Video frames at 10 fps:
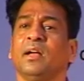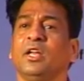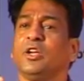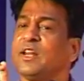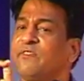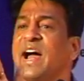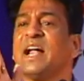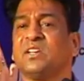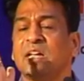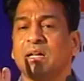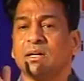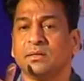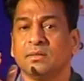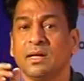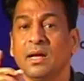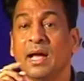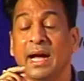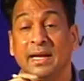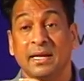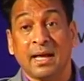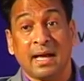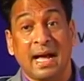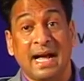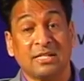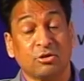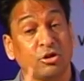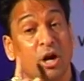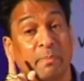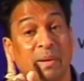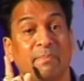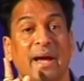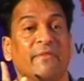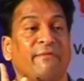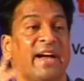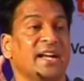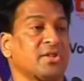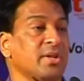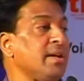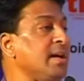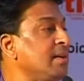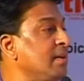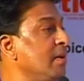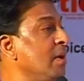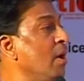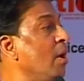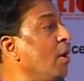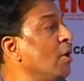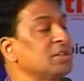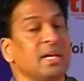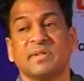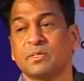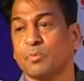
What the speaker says: you're a VAT dealer and I should not be manufacturer or service